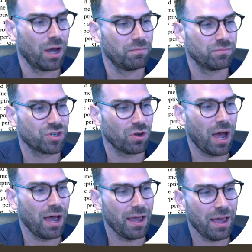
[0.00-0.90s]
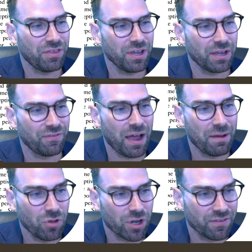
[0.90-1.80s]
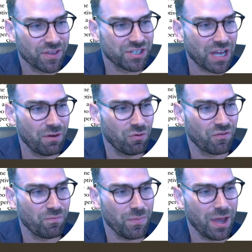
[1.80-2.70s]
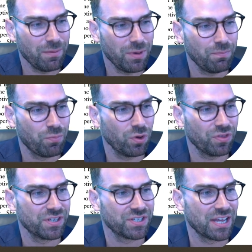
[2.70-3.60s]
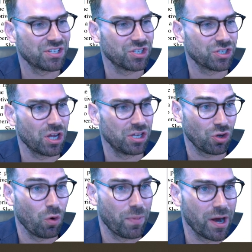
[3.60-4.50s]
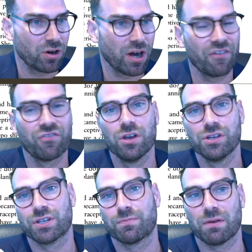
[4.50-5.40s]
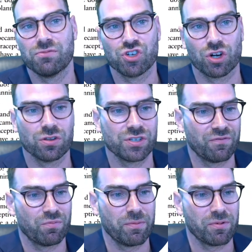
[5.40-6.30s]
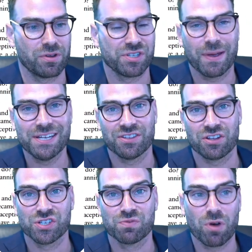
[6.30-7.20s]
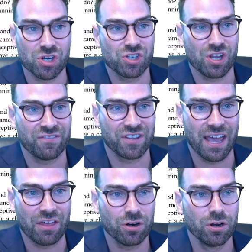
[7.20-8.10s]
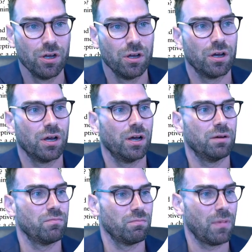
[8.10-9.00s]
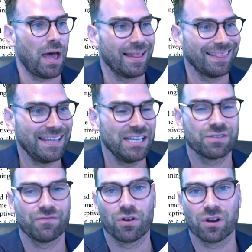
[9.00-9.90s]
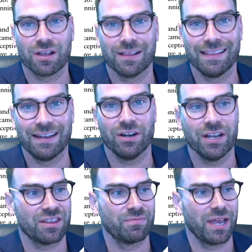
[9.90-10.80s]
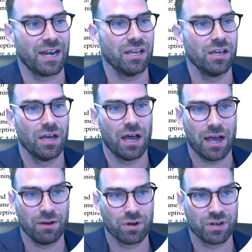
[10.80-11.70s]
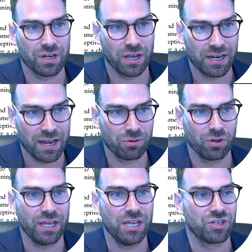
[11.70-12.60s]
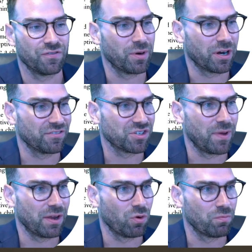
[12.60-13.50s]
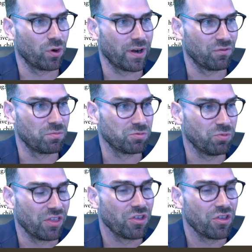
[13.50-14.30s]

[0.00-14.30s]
So I think if I'm looking at this, I would have maybe put this as its own paragraph. Sometimes journals have a premium on space and they'll smush stuff together. At least for clarity at the beginning, I would enable each of your paragraphs to make one point and have room to breathe.